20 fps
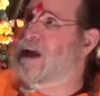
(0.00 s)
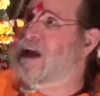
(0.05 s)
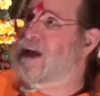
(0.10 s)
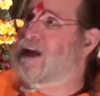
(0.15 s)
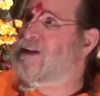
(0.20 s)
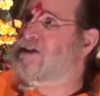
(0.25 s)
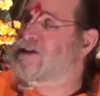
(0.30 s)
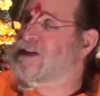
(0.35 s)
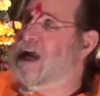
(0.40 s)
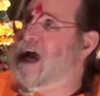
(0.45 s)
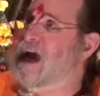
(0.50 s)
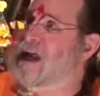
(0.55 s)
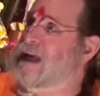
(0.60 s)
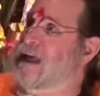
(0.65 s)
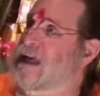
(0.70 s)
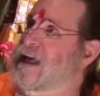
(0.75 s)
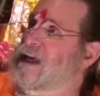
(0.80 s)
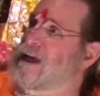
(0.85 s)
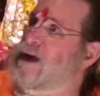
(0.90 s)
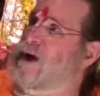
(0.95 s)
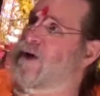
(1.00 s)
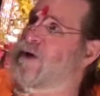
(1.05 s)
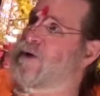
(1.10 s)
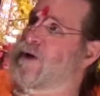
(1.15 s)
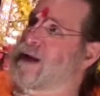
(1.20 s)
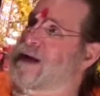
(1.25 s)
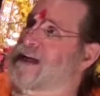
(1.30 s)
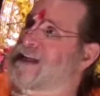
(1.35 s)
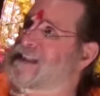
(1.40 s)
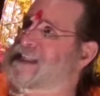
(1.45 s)
it's got ego
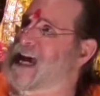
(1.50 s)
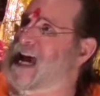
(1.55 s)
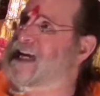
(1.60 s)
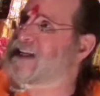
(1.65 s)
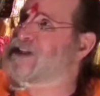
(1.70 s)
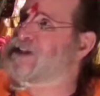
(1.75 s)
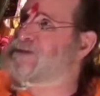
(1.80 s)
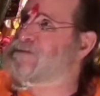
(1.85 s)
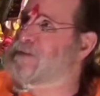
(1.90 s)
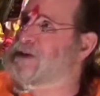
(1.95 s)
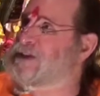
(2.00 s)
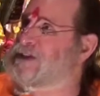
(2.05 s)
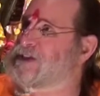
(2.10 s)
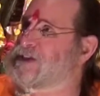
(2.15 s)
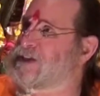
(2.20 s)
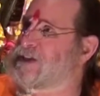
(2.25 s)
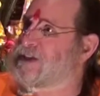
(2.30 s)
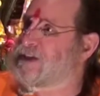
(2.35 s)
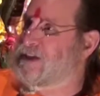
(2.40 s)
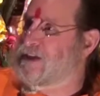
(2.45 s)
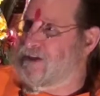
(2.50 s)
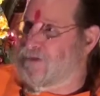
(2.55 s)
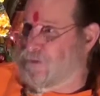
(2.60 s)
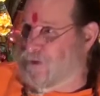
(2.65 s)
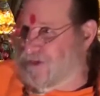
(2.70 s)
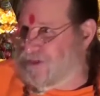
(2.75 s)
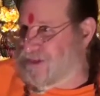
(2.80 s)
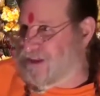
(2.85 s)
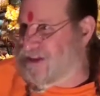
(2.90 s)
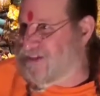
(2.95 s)
and attachment
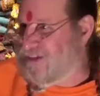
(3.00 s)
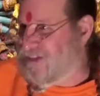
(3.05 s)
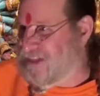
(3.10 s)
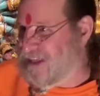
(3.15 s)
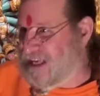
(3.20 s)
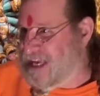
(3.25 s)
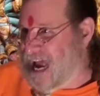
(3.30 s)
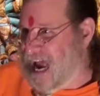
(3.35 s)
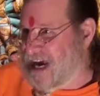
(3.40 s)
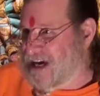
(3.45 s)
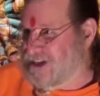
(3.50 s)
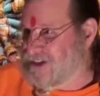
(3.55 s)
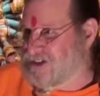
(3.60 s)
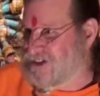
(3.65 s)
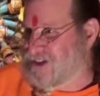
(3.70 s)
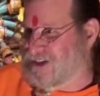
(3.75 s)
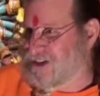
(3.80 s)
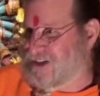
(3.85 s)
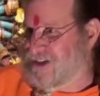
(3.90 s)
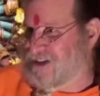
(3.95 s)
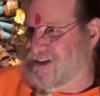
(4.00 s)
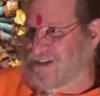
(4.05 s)
within the action.